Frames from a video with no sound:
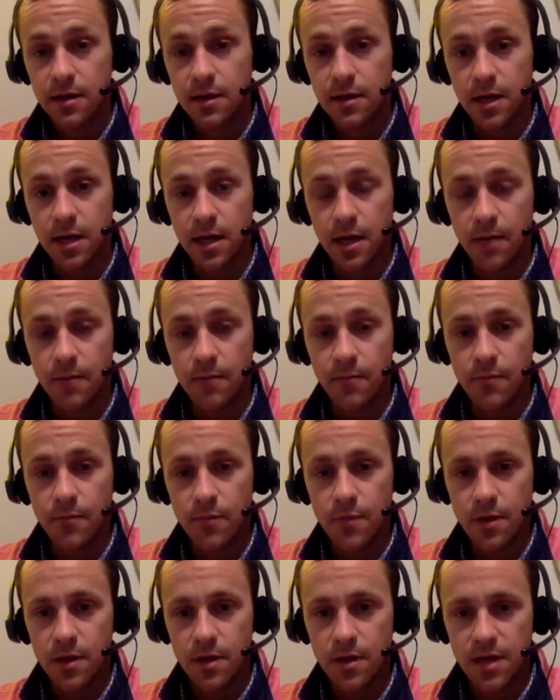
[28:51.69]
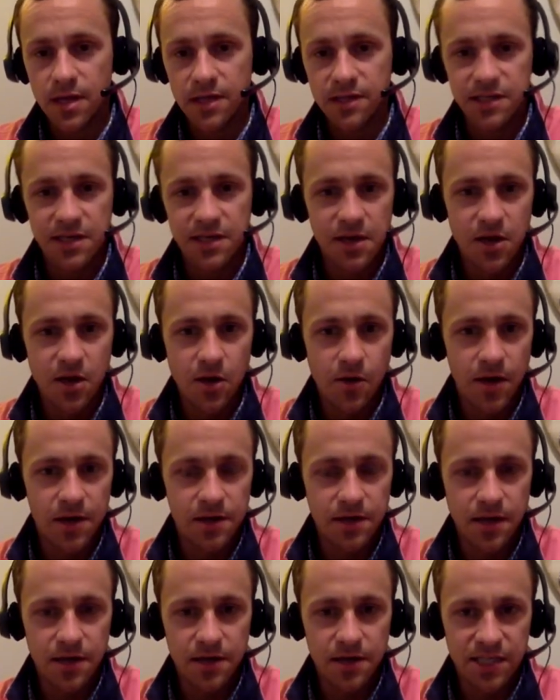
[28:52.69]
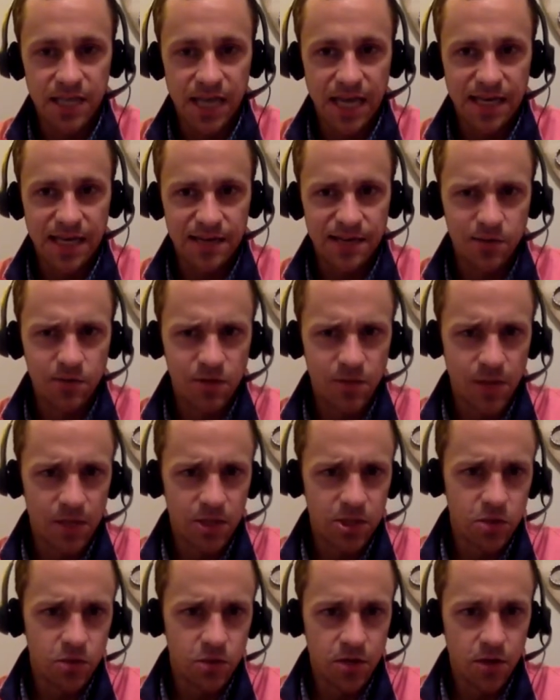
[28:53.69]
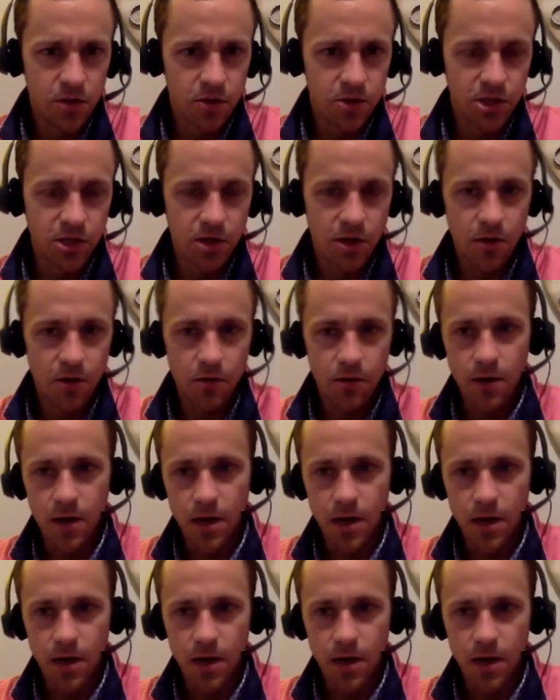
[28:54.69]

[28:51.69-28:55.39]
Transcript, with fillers: Um, next thing you know, I, I decided, this was about two years ago.